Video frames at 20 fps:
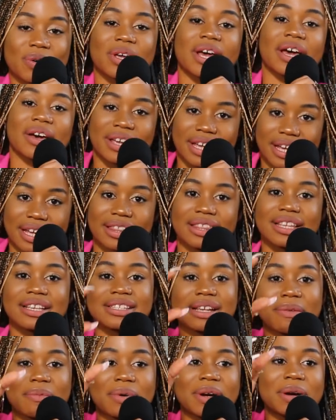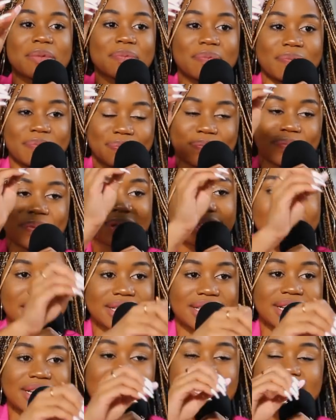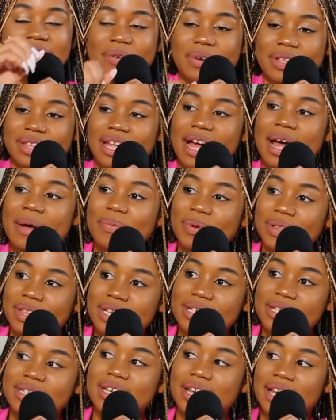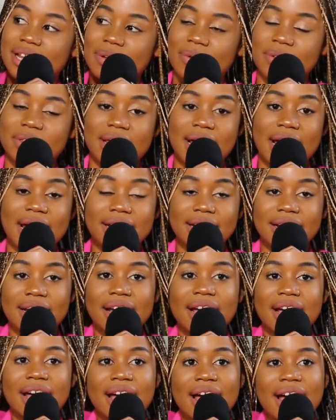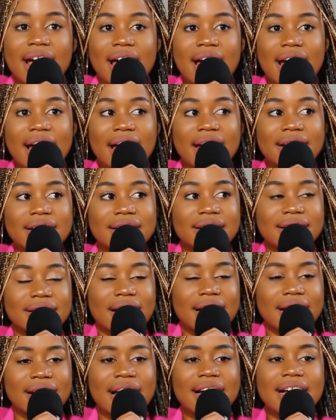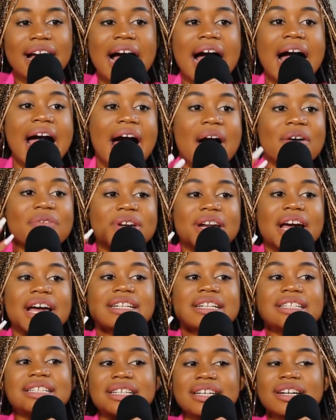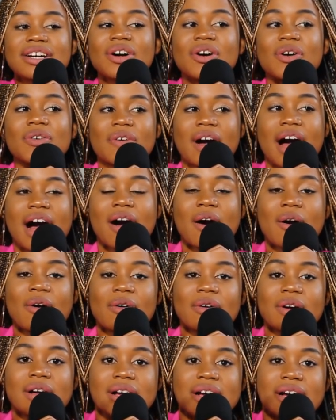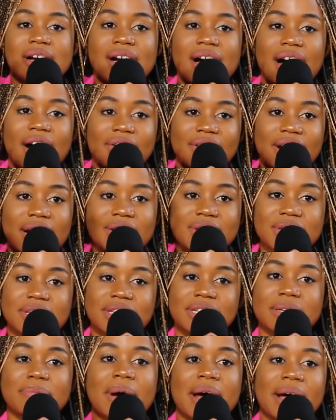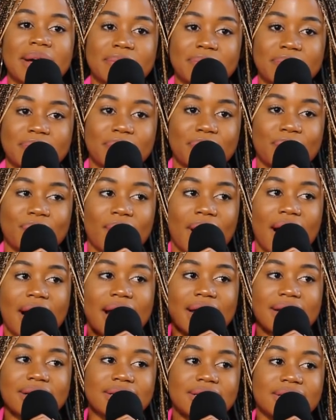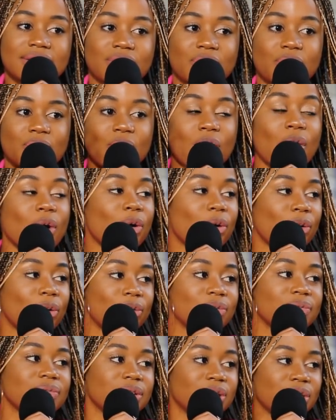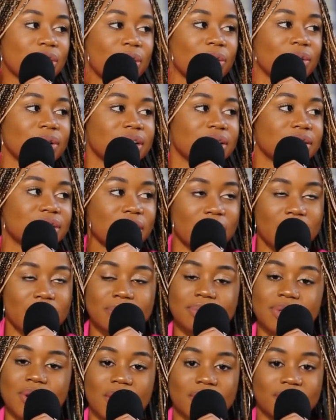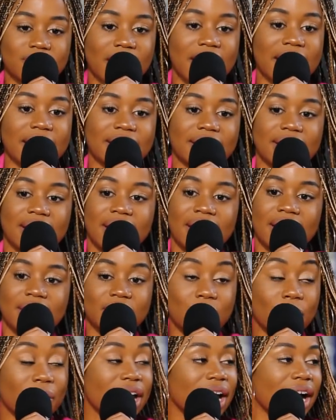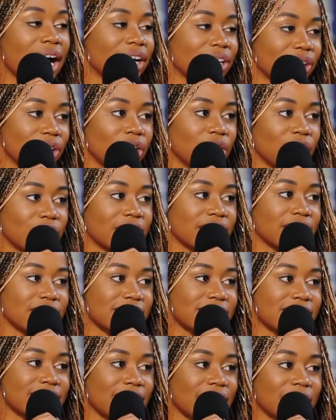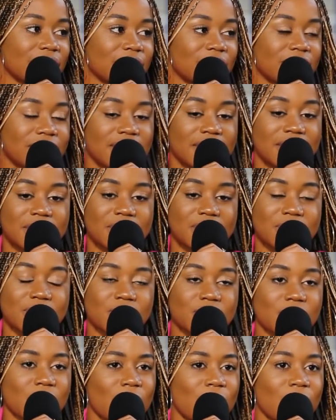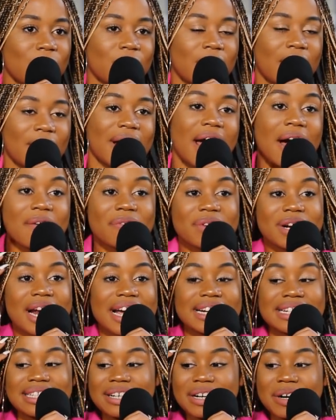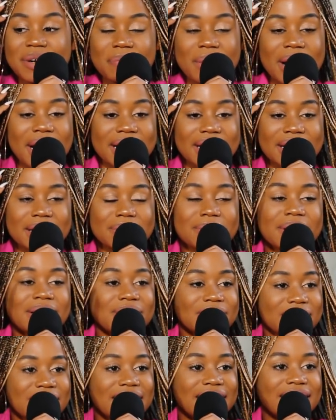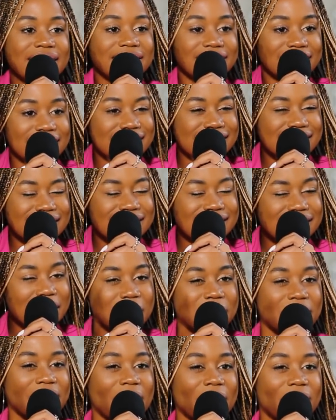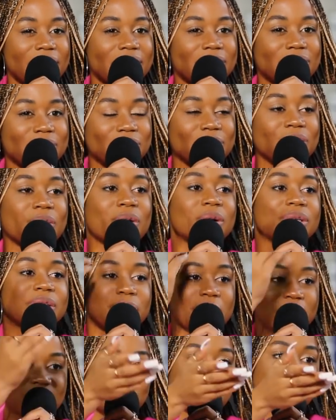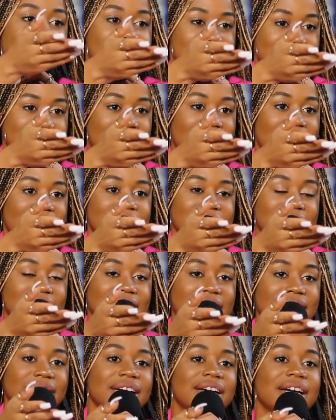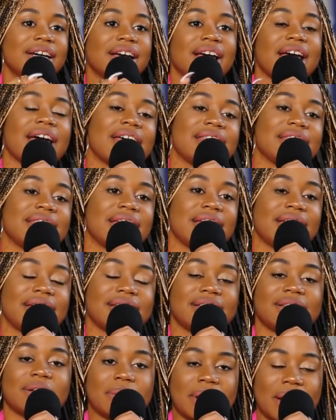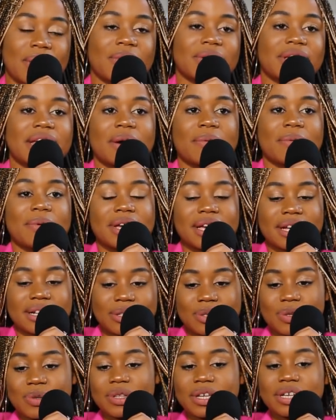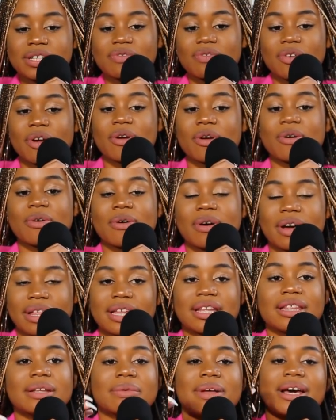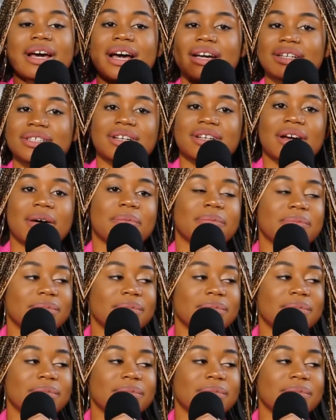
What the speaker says: okay, this I'm gonna put this together with that, put this together with that, and I have an idea of how I'd like to see my brand grow. You know, in terms of like the way I look and stuff. So I'll have an idea in my head. I'm like, okay, this is something I want to do. Go speak to a designer. And then they're like, okay, we can do this for you. And then they're like, I shall.